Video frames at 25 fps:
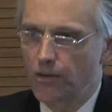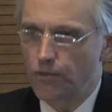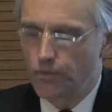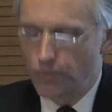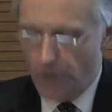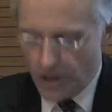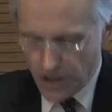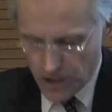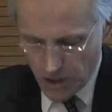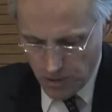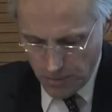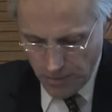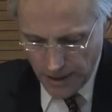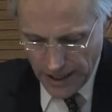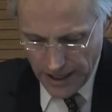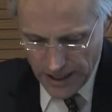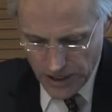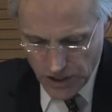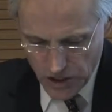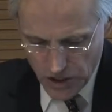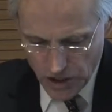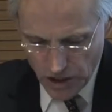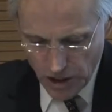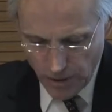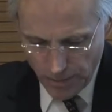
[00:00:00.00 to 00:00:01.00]

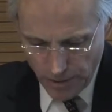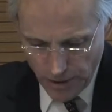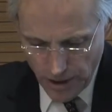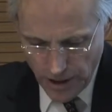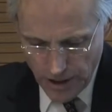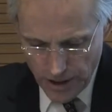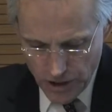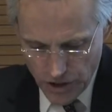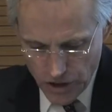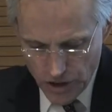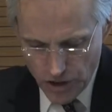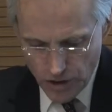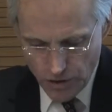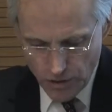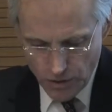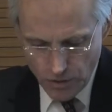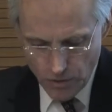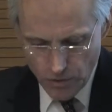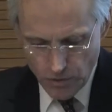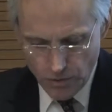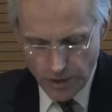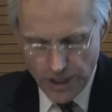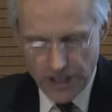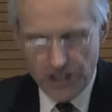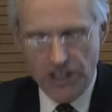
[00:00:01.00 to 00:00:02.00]
risk-based approach
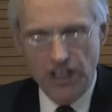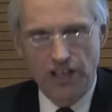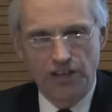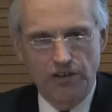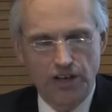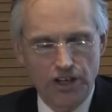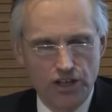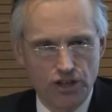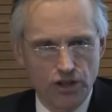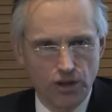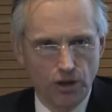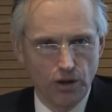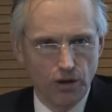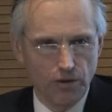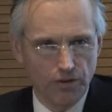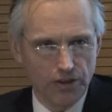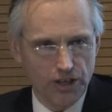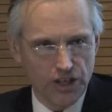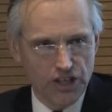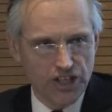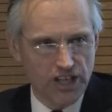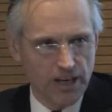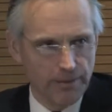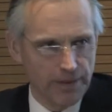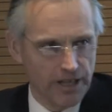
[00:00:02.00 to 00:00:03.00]
to regeneration of
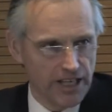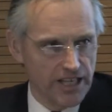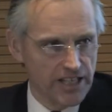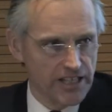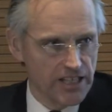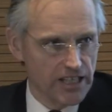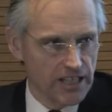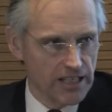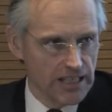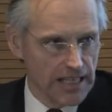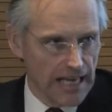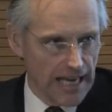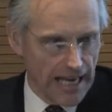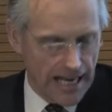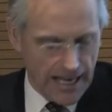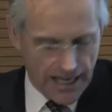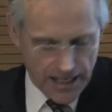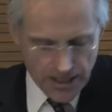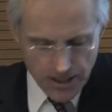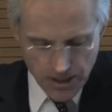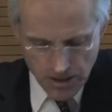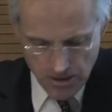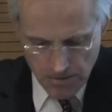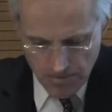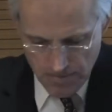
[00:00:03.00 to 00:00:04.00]
contaminated
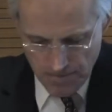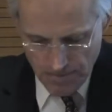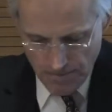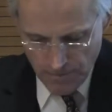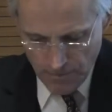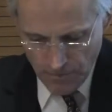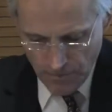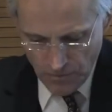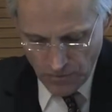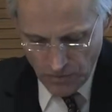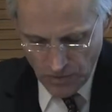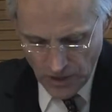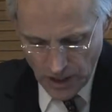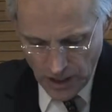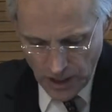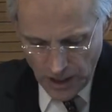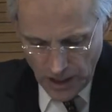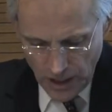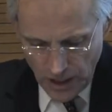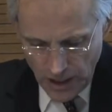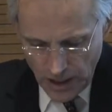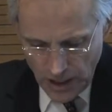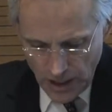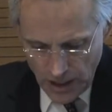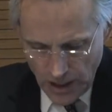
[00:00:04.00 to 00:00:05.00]
land.
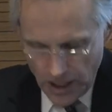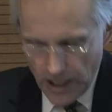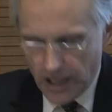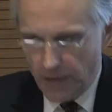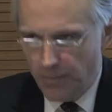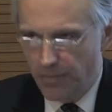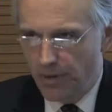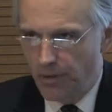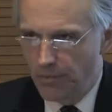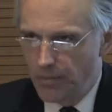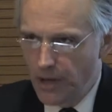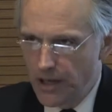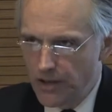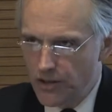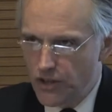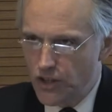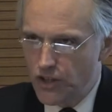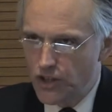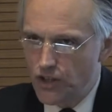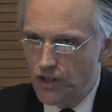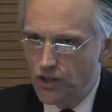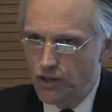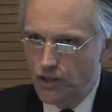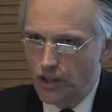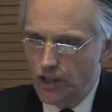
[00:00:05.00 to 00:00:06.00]
It
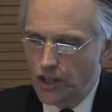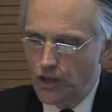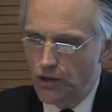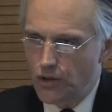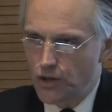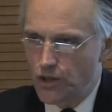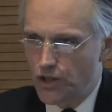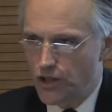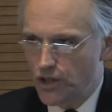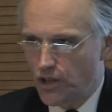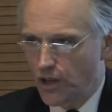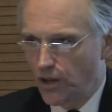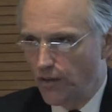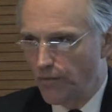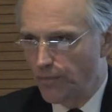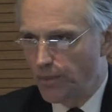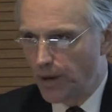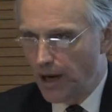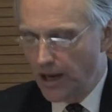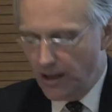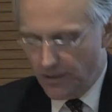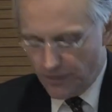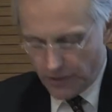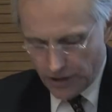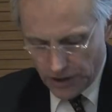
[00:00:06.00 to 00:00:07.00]
promotes the use of
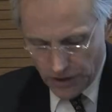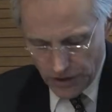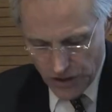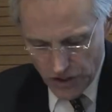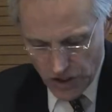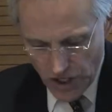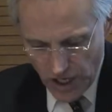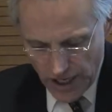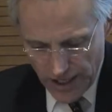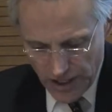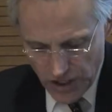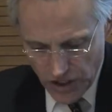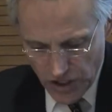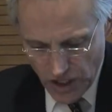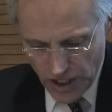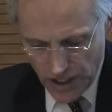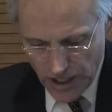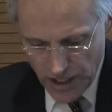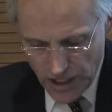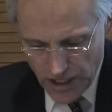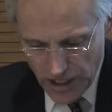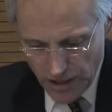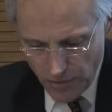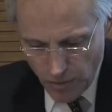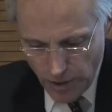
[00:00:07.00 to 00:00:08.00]
brownfield sites, and
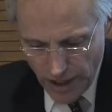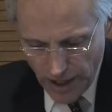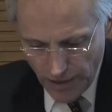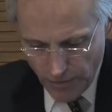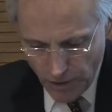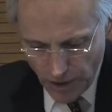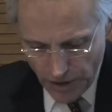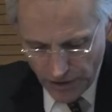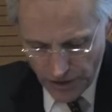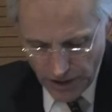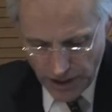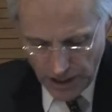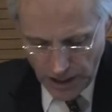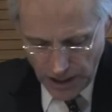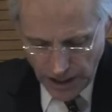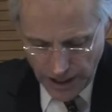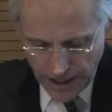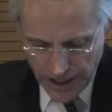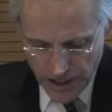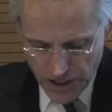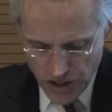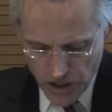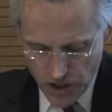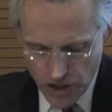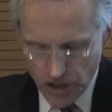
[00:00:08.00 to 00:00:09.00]
indeed we have one of the
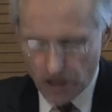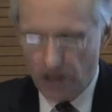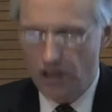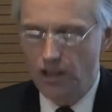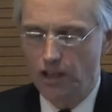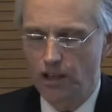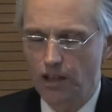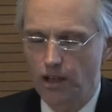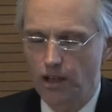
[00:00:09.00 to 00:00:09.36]
highest